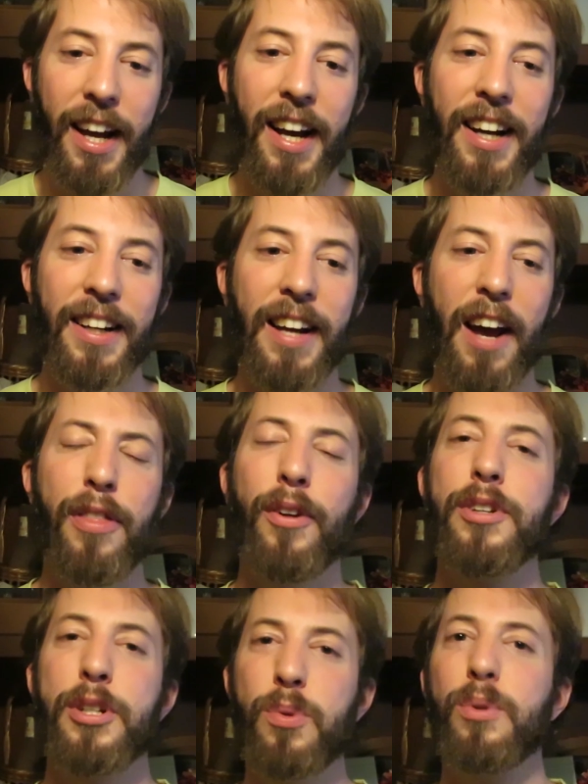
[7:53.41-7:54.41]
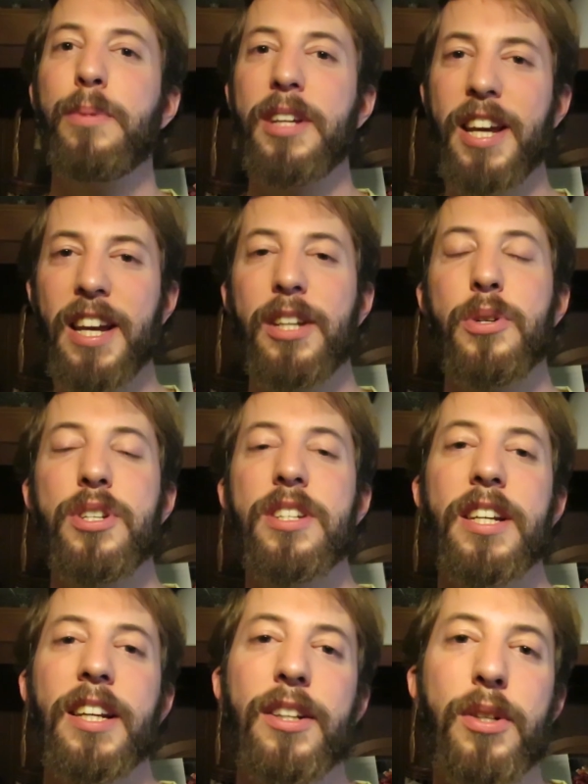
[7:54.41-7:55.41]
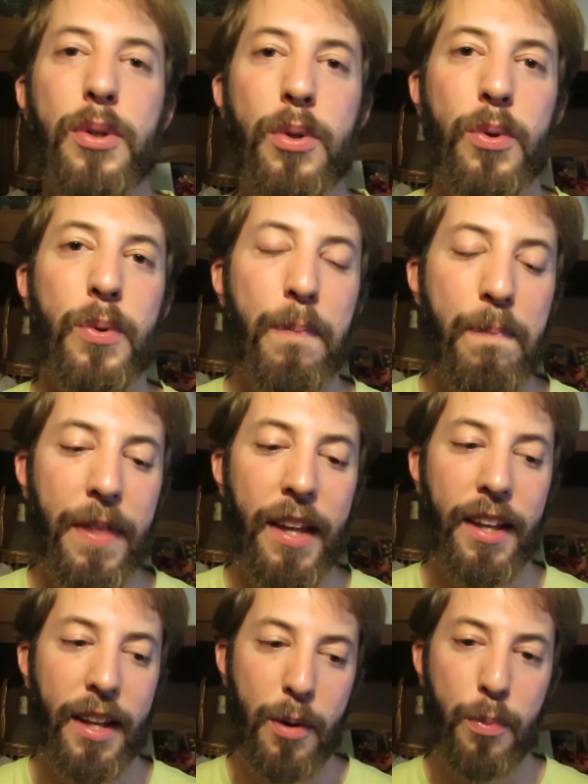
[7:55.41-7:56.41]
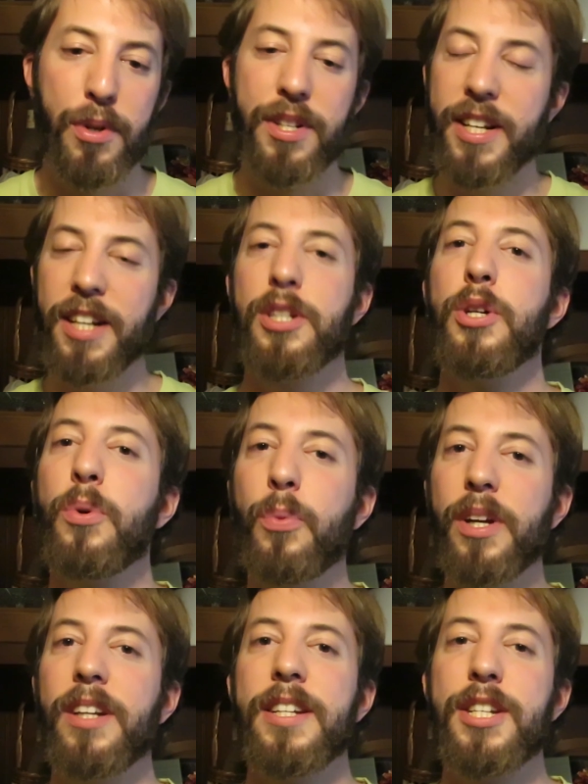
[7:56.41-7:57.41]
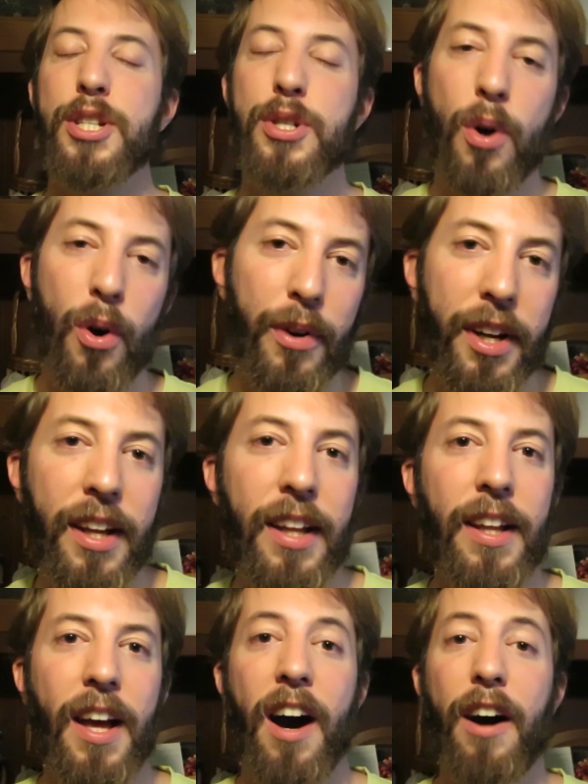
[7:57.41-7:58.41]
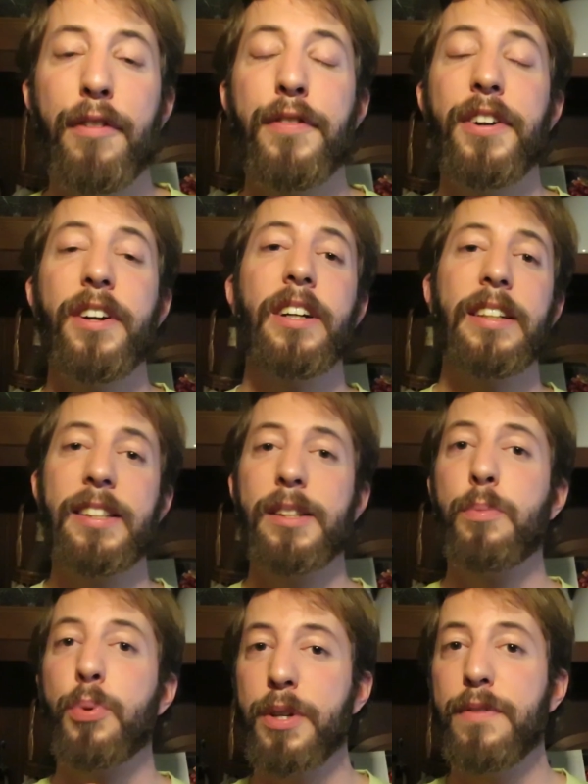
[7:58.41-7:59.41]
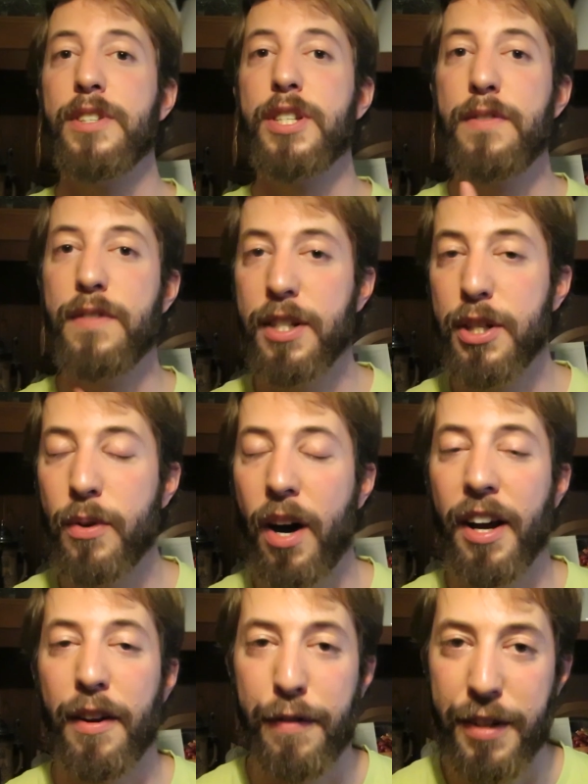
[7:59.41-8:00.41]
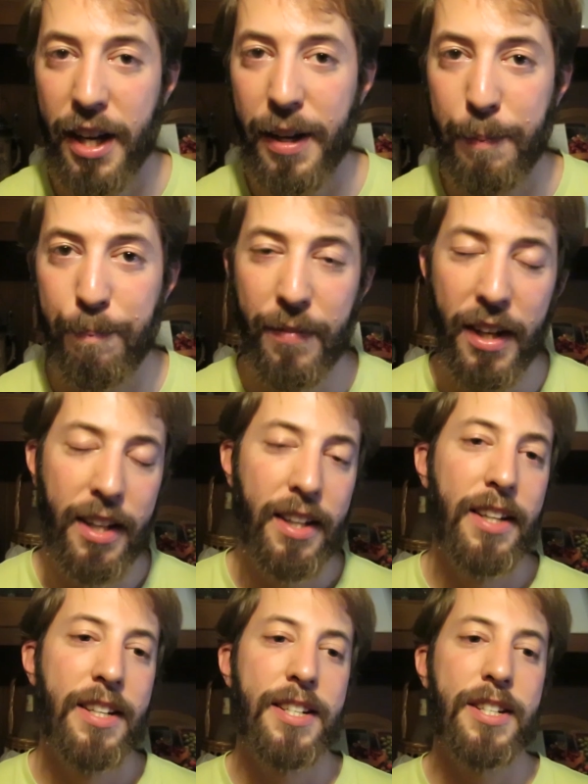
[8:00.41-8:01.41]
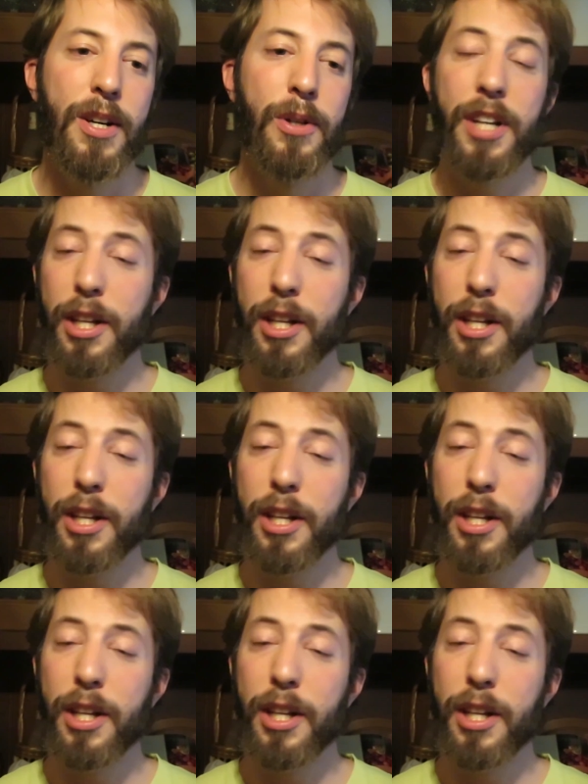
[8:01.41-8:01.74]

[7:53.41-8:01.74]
and I thought it would be interesting to present you with a story after the previous video I have done. So